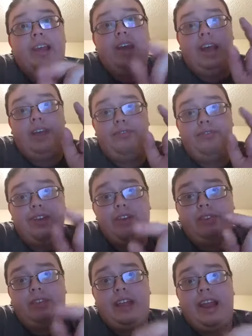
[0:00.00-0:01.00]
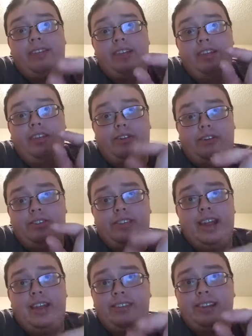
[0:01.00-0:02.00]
If you think that your sins